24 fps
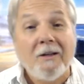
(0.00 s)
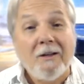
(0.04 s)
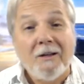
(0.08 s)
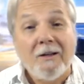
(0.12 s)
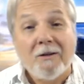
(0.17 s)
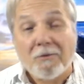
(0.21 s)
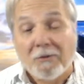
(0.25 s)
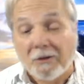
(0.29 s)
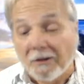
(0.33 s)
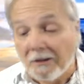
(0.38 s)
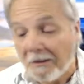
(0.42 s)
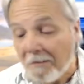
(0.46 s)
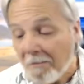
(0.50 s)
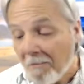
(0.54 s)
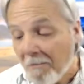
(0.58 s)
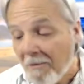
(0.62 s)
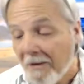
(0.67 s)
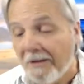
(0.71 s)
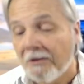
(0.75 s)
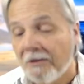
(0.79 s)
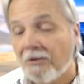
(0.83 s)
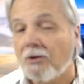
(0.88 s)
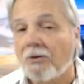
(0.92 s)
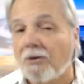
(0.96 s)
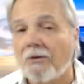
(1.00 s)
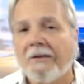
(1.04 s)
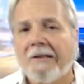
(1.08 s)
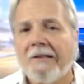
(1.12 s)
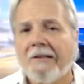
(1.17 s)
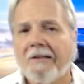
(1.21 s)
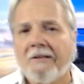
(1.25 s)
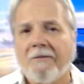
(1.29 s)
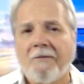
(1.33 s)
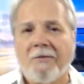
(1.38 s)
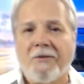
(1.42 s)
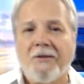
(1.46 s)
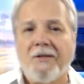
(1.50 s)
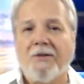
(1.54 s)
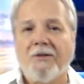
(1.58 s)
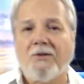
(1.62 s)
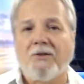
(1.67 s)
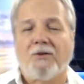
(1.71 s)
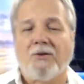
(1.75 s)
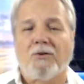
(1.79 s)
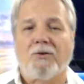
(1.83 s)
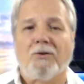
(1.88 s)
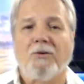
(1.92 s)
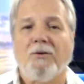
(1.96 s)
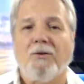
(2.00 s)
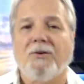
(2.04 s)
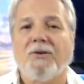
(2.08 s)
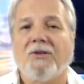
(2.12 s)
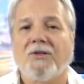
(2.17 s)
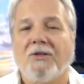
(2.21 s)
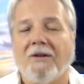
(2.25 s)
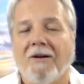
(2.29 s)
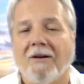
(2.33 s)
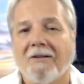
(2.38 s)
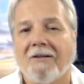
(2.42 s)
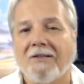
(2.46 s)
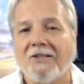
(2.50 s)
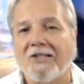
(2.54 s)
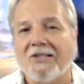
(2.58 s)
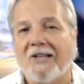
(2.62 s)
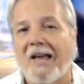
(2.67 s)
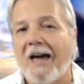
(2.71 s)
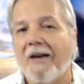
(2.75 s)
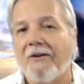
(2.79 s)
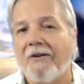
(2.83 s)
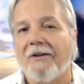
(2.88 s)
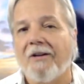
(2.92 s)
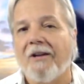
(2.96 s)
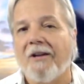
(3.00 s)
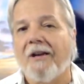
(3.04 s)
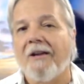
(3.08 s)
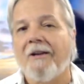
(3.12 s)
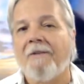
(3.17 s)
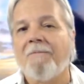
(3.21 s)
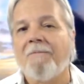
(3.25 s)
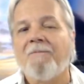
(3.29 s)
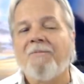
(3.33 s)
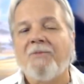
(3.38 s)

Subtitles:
really ministering these truths on Saturday.